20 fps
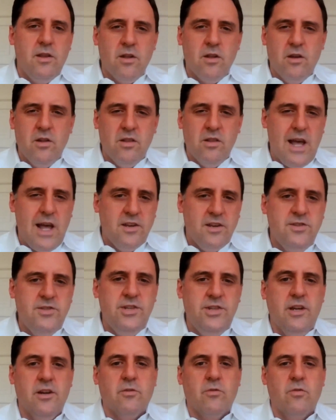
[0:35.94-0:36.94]
the
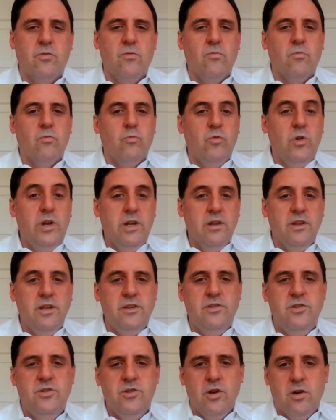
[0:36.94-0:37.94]
last year
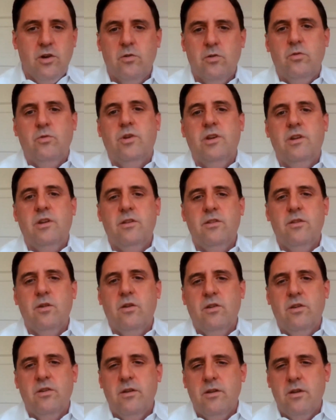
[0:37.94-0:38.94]
really showed
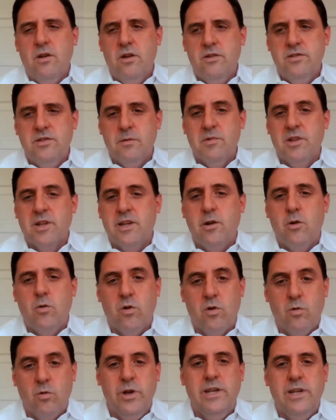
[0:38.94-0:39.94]
the, some of the
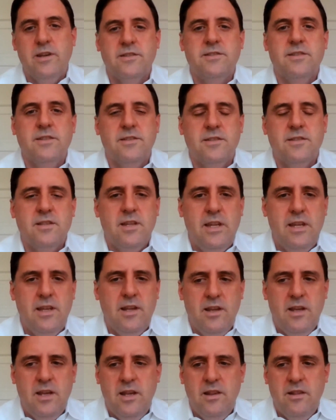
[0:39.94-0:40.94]
core weaknesses
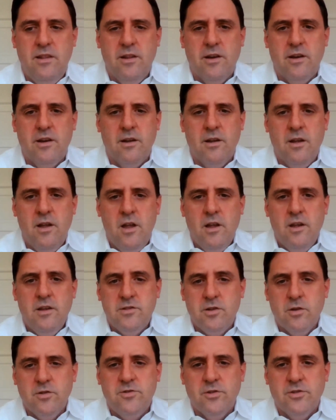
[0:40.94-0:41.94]
in, in the
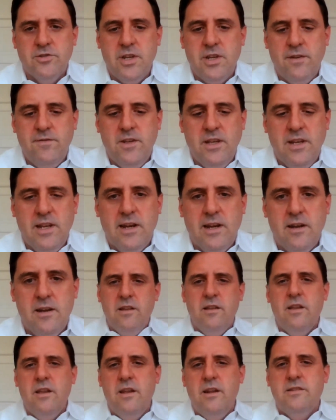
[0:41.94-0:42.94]
social safety net.
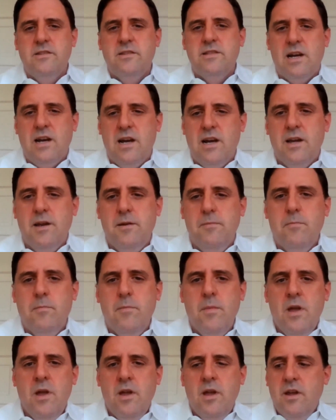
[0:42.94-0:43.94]
It, it's time
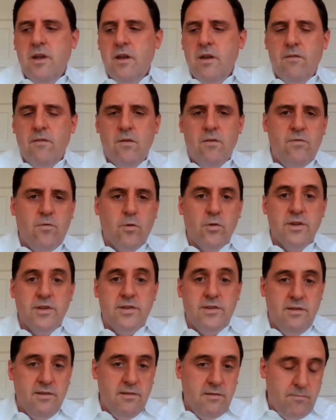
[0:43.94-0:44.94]
for
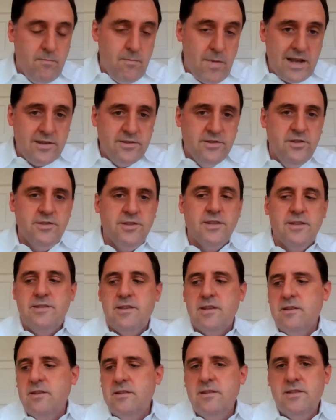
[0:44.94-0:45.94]
the
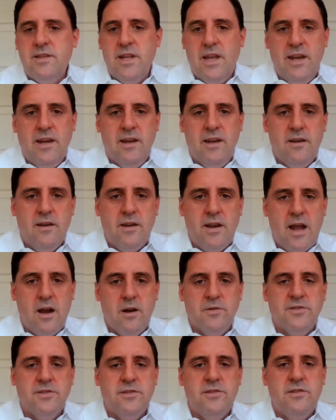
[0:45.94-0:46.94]
Massachusetts State
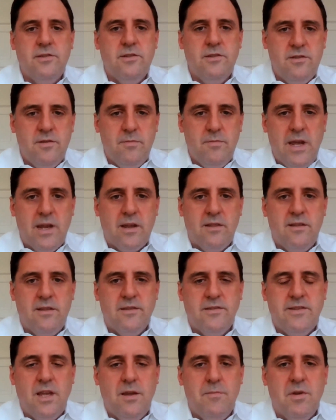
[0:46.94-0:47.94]
House to make
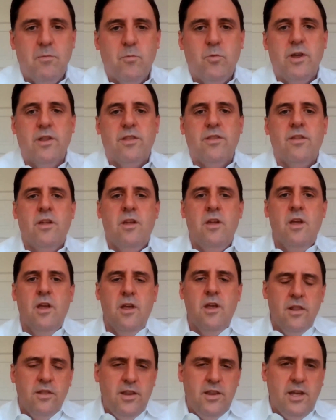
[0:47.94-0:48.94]
the statement with
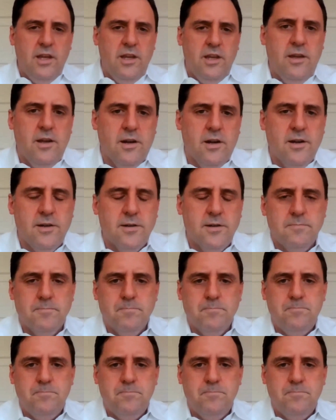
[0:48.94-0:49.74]
the, um,